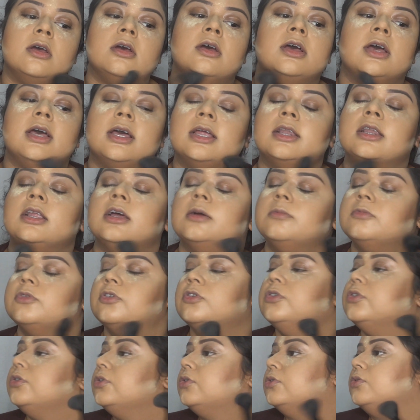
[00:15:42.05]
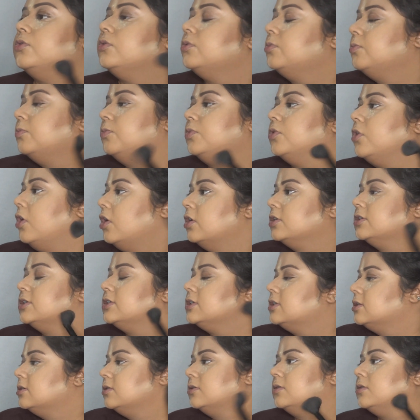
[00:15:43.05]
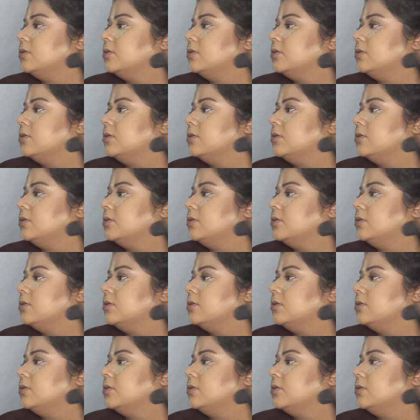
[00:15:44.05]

And I'm going to bronze